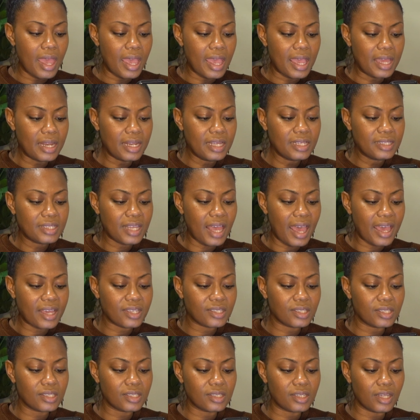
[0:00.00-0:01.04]
any
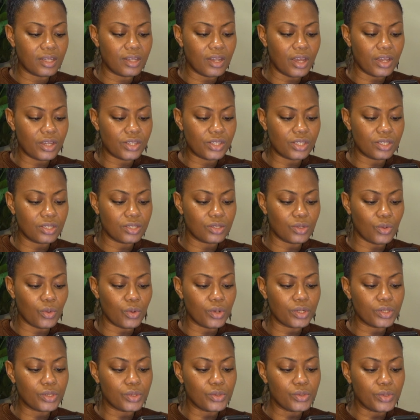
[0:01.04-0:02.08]
taxes, deductions,
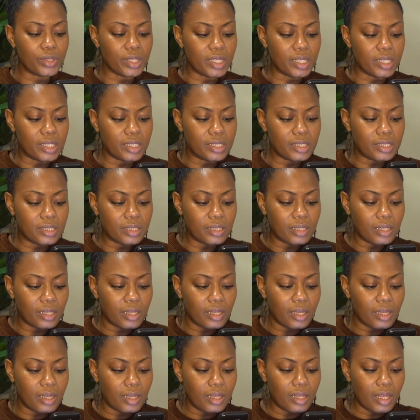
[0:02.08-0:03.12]
or duties
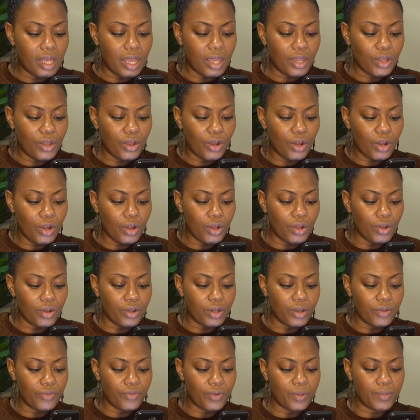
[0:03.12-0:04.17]

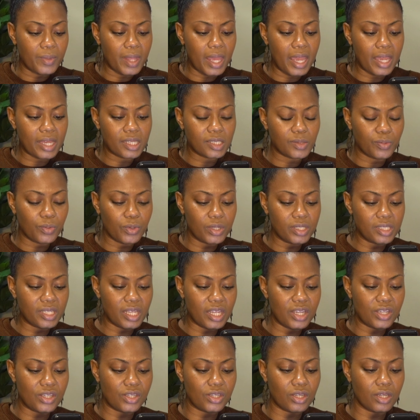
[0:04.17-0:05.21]
incurred from the
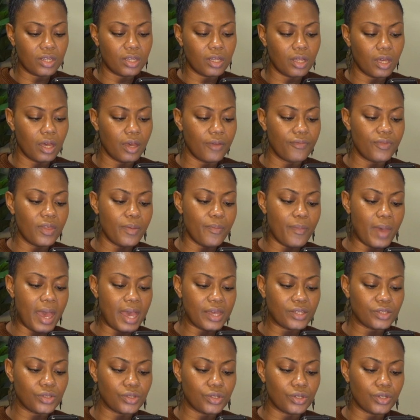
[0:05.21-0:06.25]
exploitation of the
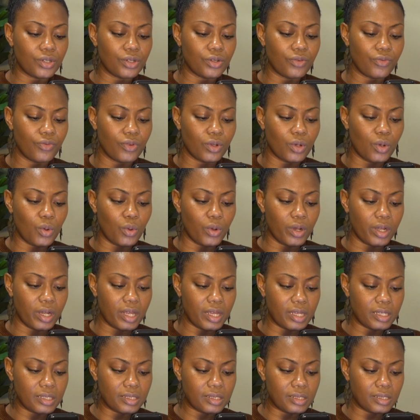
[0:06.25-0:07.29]
master
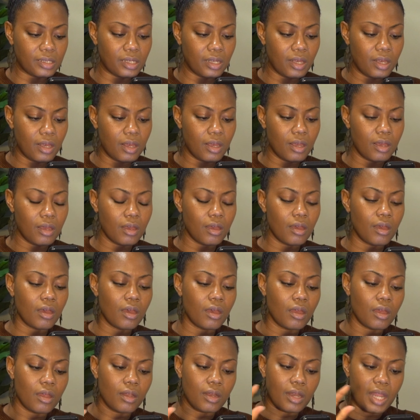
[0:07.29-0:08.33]
recordings.
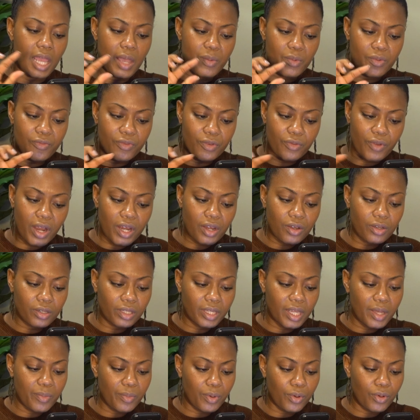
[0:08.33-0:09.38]
Name of the
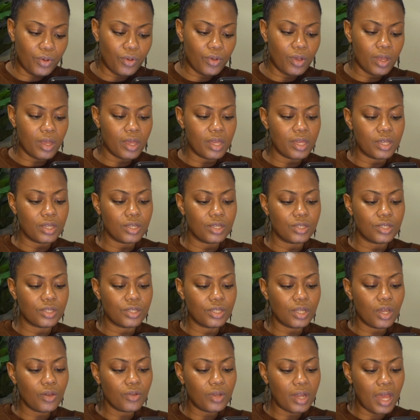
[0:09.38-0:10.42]
record label
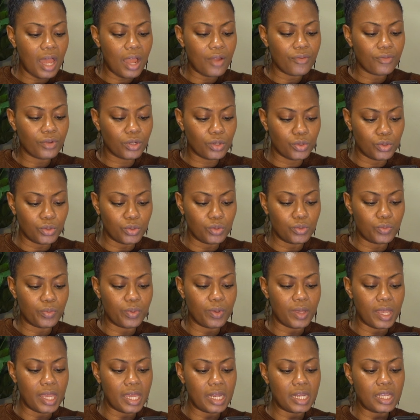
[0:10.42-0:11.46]
shall not recoup
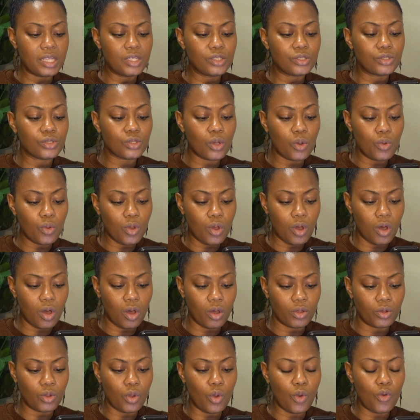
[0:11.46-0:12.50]
any
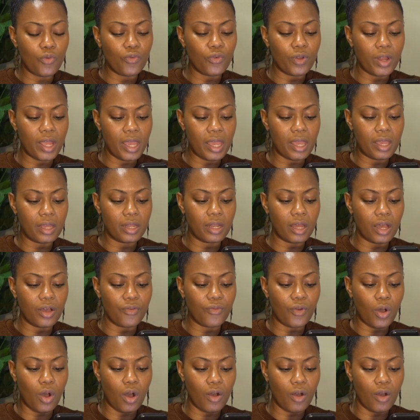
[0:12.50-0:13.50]
so-called overhead of